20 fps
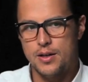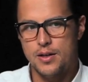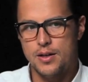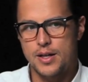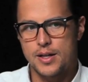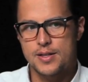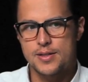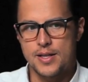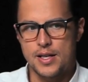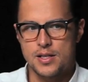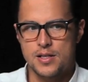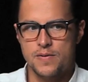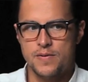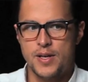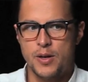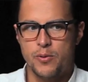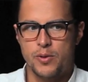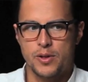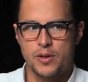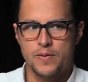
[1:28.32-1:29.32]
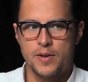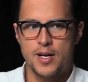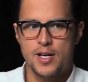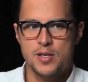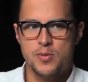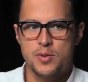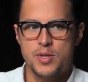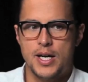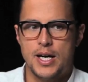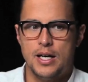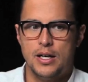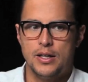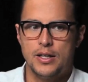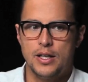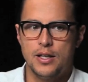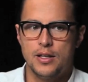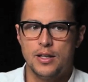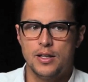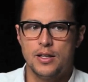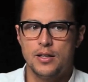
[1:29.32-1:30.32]
extensive network of
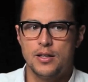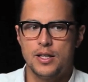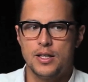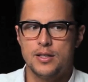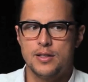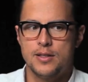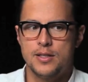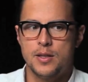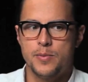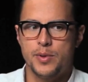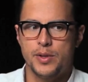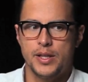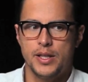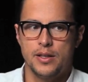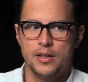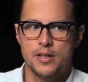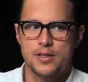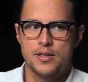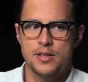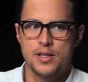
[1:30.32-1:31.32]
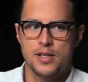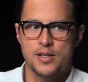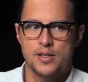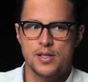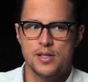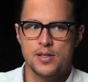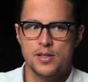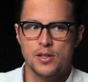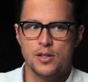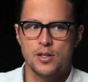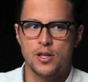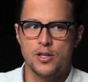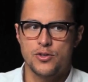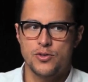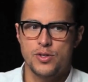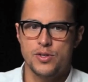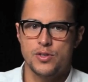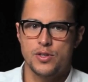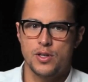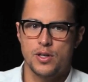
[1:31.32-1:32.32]
hospitality that typically doesn't exist in
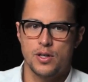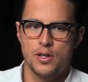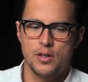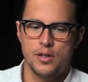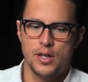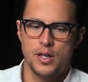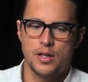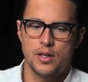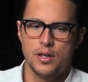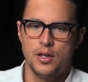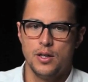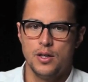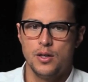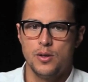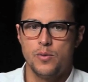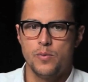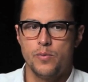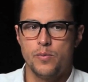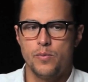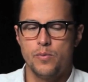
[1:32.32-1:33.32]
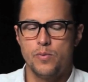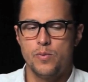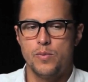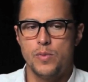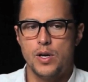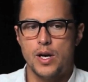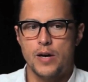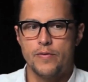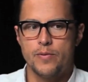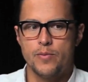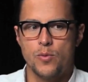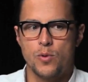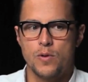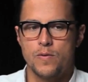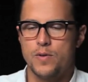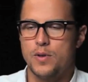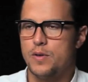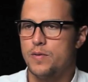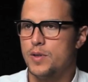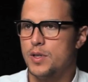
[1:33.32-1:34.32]
countries that are like have
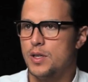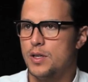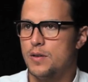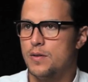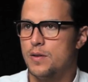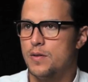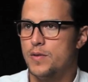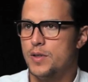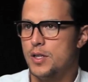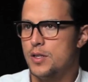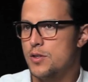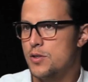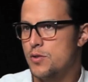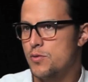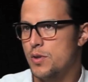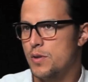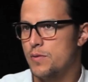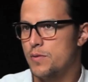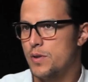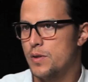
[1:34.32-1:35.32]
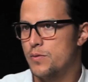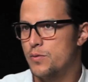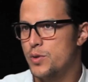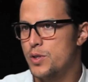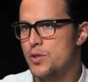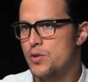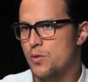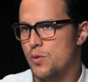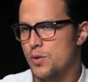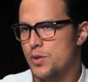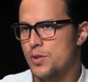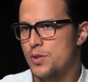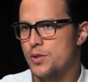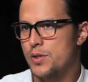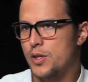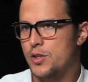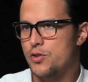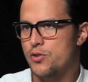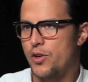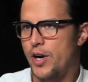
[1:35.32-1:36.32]
more of an industry of resource
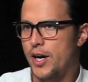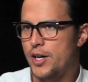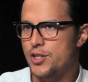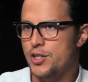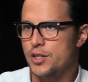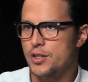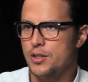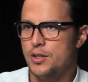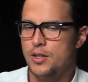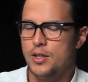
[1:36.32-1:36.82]
extraction.